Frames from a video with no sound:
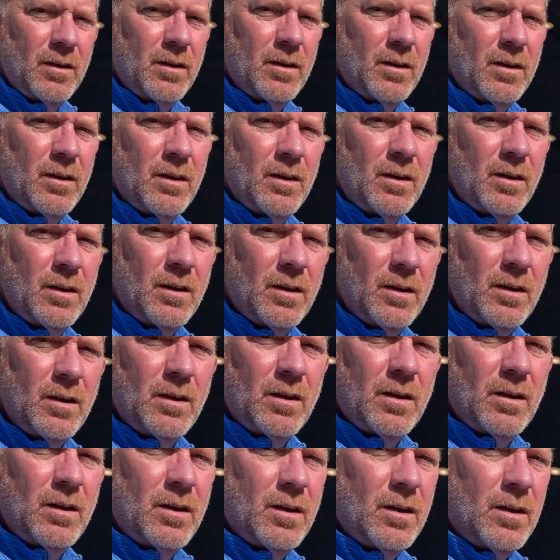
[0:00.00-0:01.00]
to get those
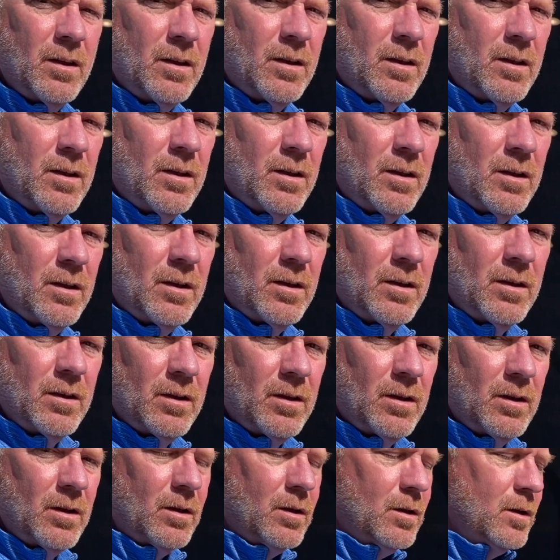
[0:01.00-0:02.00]
locks, like the proper
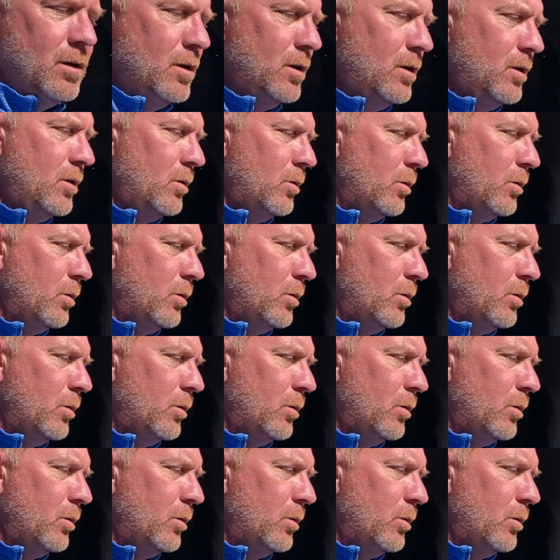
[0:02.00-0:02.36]
locks?